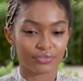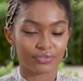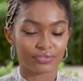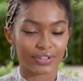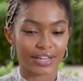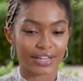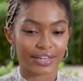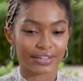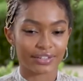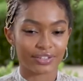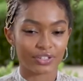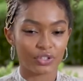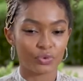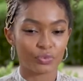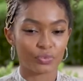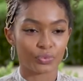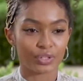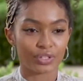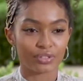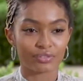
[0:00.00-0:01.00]
to put on a
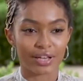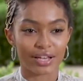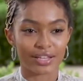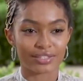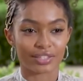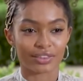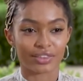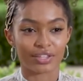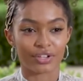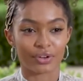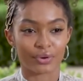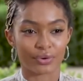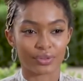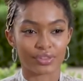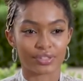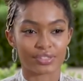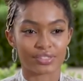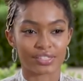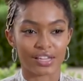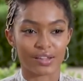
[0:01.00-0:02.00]
weave, you have to put on
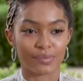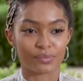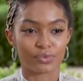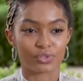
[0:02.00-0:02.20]
a